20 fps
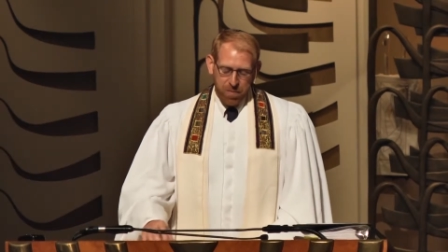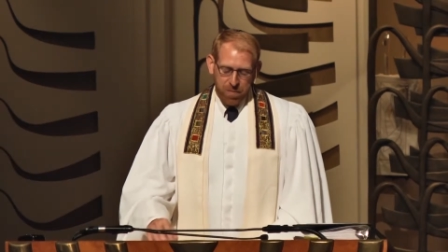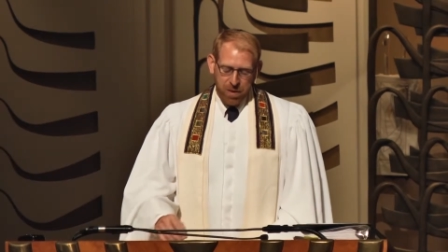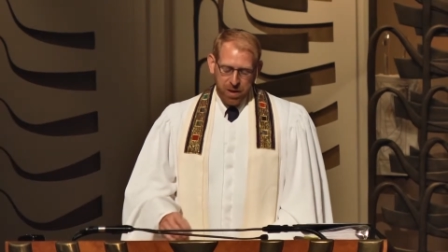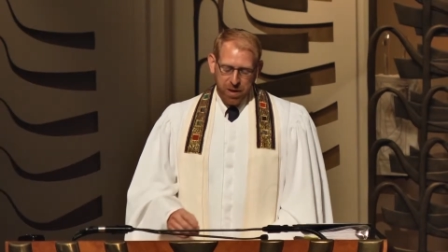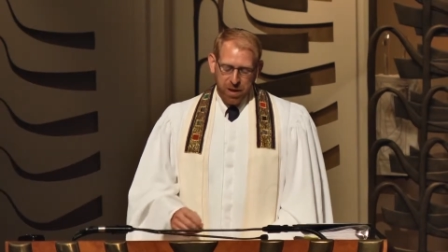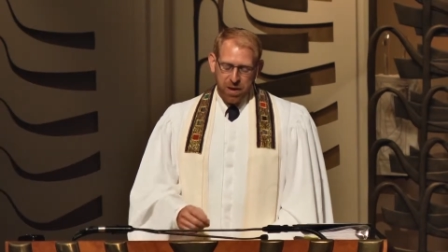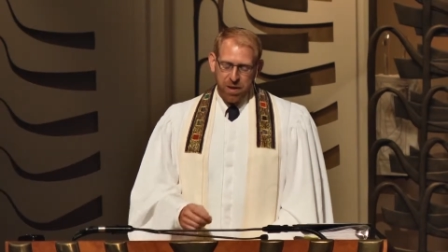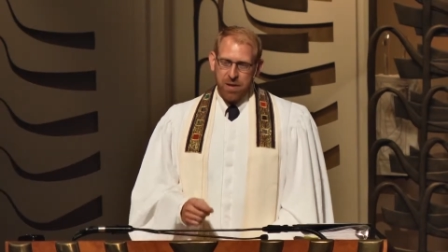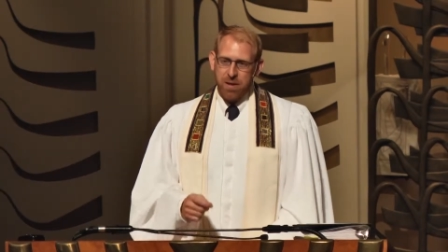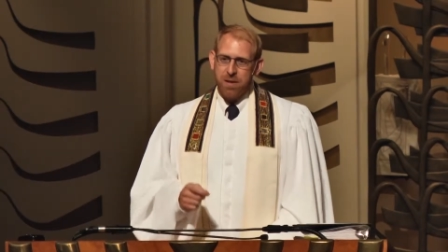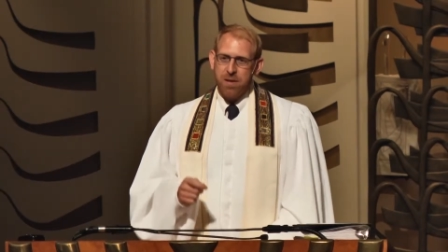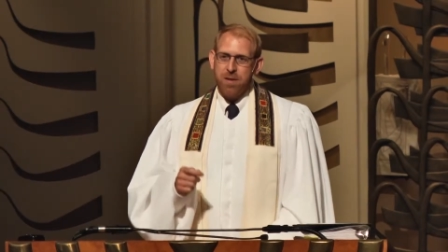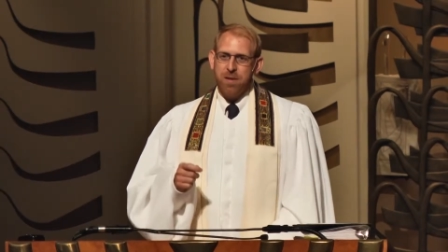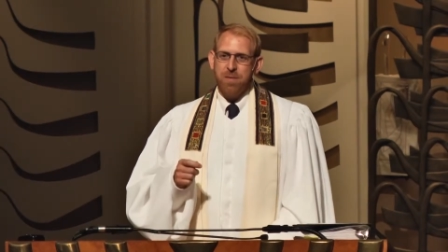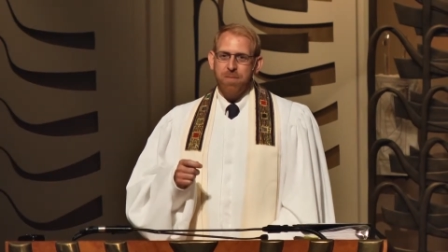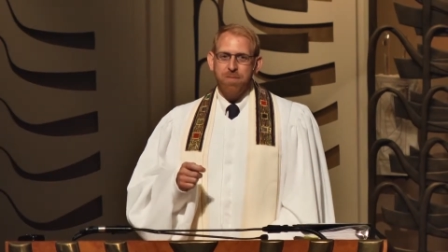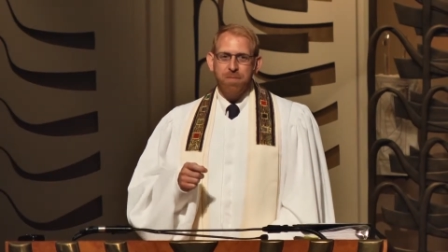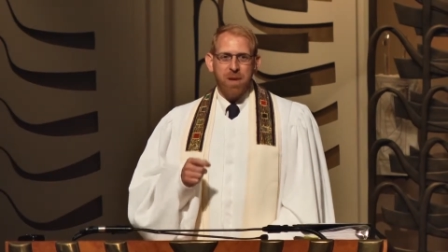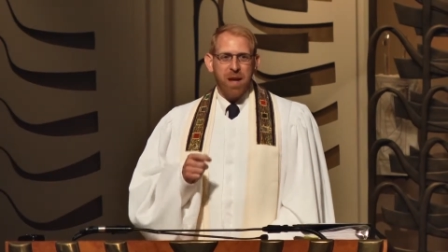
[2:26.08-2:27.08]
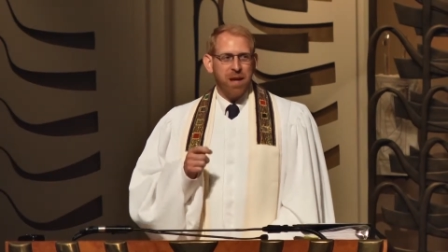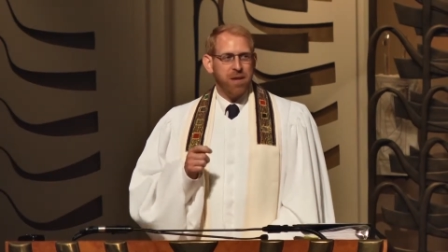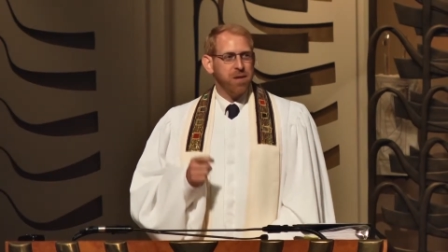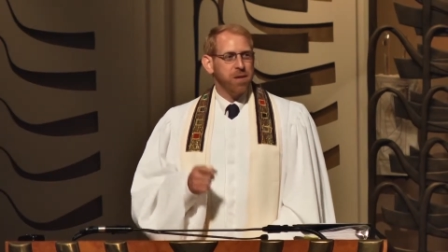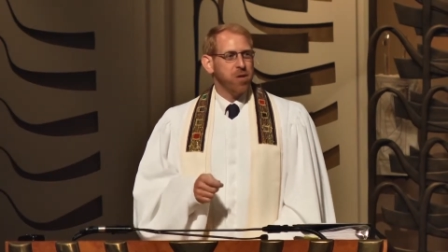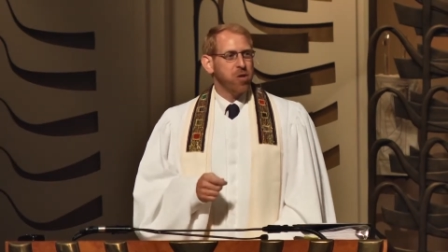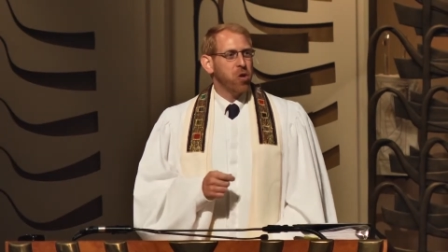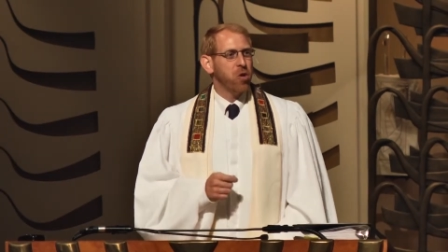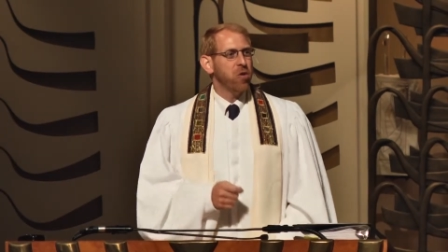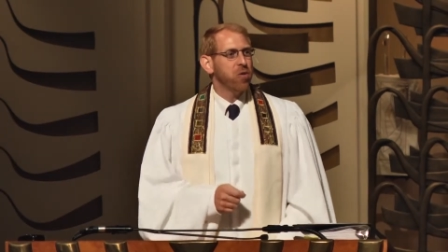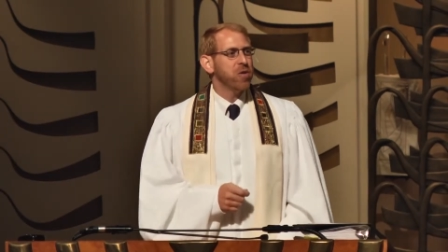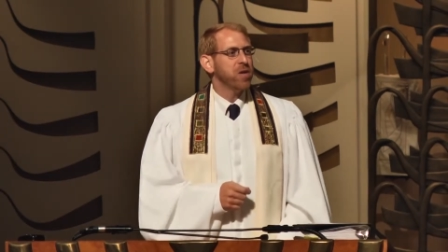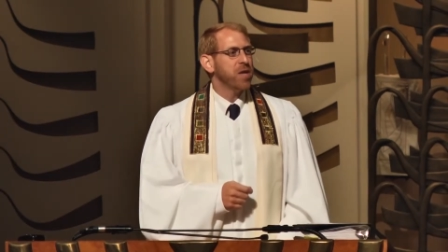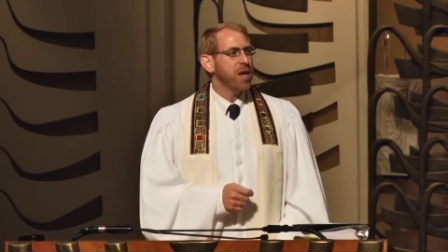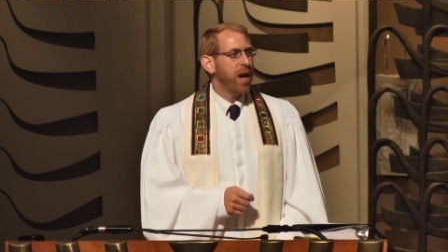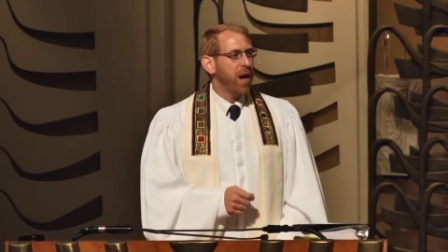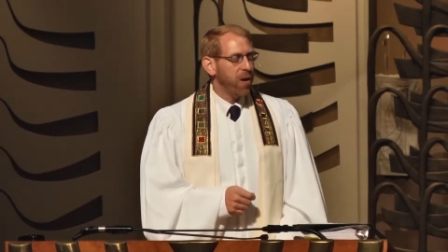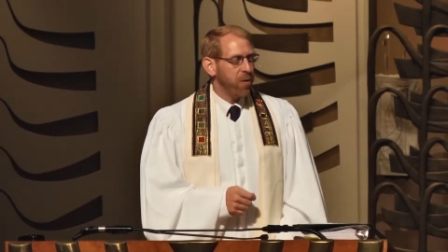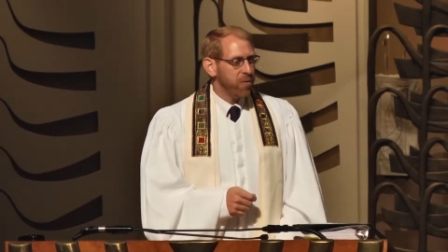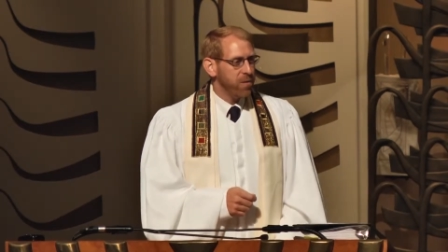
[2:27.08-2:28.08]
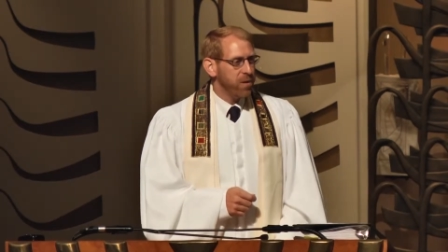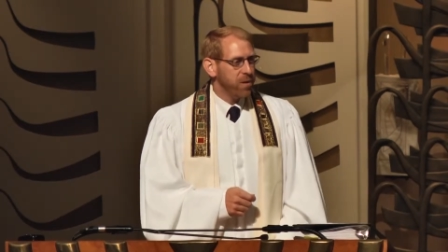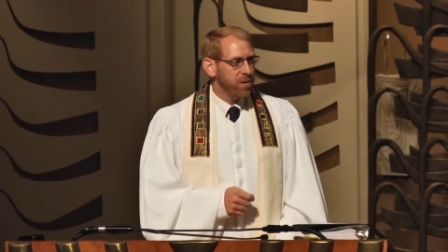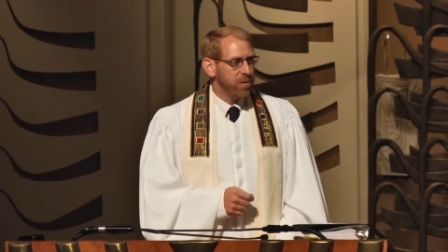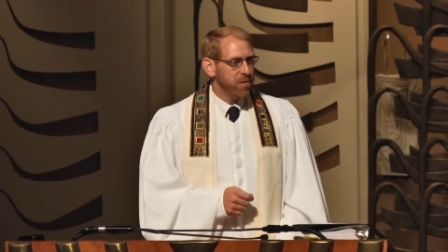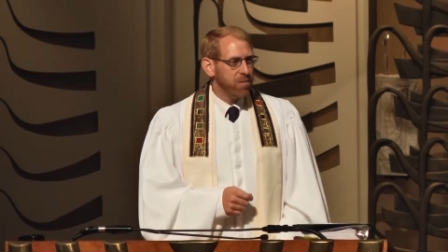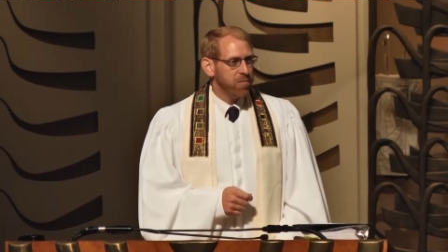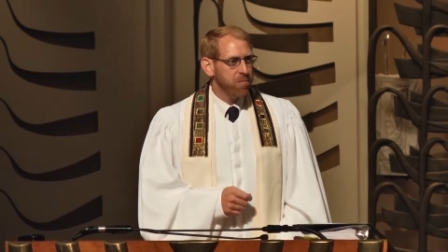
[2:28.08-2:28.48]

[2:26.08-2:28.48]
Because, as it turns out,